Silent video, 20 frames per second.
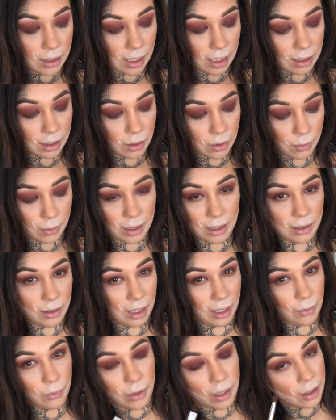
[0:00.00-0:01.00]
that little bit
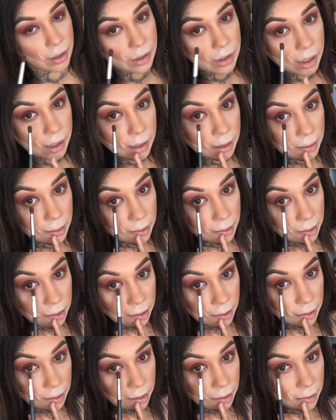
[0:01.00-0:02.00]
like redder shade.
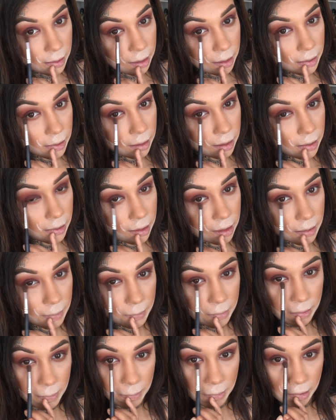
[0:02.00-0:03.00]
And
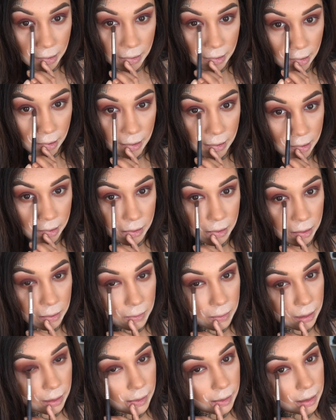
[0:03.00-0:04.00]
I'm gonna blend that
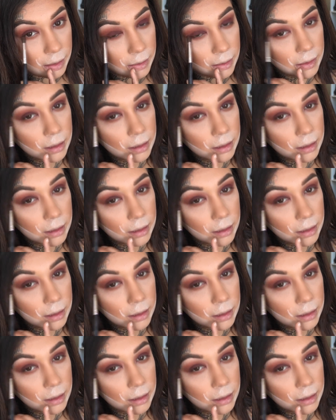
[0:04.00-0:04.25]
into it.